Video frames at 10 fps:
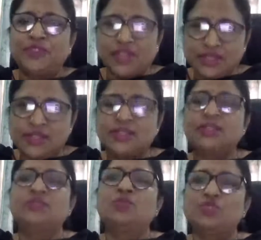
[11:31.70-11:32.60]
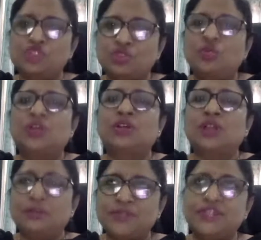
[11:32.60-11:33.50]
It goes through
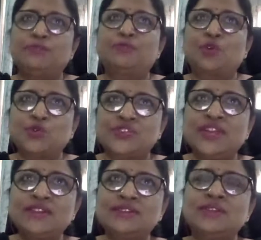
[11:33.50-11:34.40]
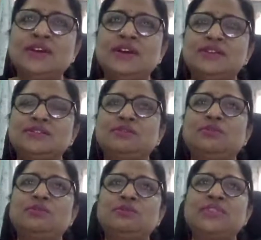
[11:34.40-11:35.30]
a cumbersome process,
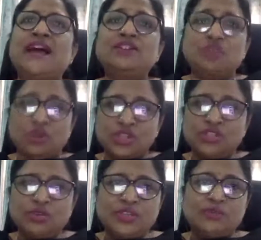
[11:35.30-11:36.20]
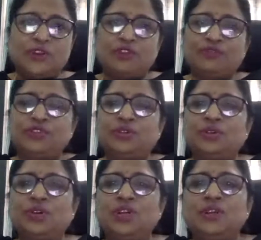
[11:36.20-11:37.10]
so that also is one of
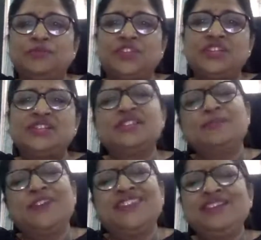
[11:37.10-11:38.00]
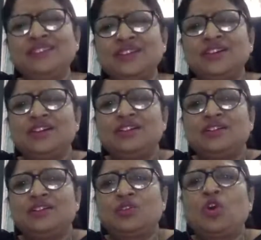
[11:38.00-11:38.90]
the reasons. But then,
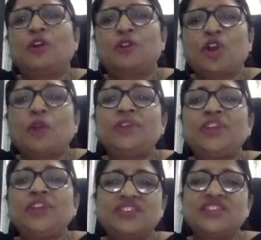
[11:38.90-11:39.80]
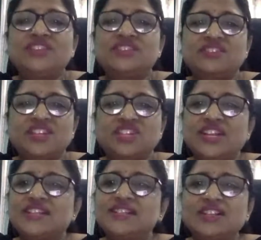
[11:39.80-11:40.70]
copyright
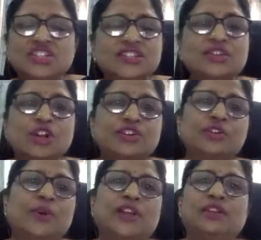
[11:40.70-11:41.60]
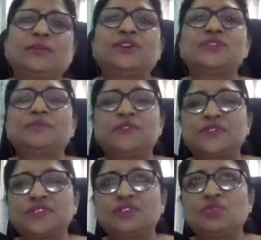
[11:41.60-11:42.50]
registration as such is not required, because a
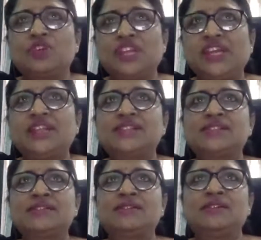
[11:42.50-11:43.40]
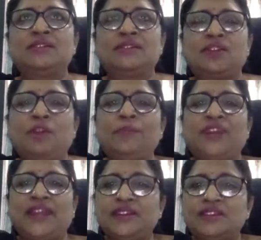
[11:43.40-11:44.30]
person who creates a
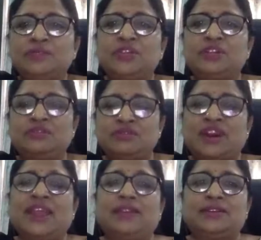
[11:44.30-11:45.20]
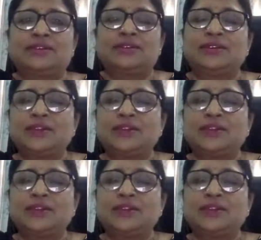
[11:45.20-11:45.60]
copyrightable right,